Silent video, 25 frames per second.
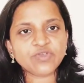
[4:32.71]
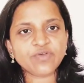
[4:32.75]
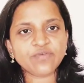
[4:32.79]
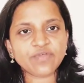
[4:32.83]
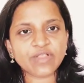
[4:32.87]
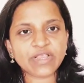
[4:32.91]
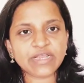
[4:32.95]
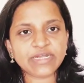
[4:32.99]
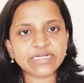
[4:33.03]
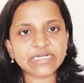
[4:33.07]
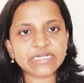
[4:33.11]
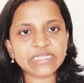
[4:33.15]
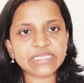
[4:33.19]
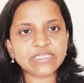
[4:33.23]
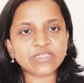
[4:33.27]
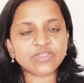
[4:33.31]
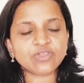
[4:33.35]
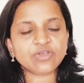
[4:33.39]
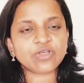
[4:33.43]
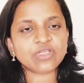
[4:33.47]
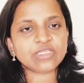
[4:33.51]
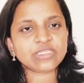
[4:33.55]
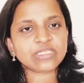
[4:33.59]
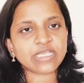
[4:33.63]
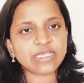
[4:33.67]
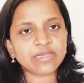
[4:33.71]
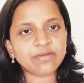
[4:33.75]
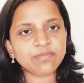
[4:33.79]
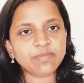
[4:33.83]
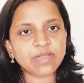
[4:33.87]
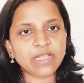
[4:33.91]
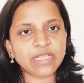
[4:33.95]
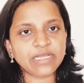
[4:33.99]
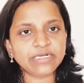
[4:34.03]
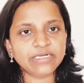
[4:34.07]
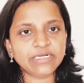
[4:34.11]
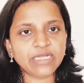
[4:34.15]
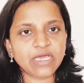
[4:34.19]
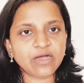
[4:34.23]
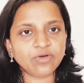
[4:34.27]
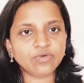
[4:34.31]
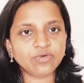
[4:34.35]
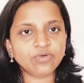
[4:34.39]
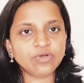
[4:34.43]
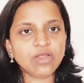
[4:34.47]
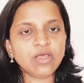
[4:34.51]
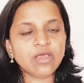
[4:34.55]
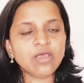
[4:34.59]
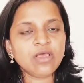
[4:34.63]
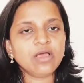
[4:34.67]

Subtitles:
of redness or skin breakdown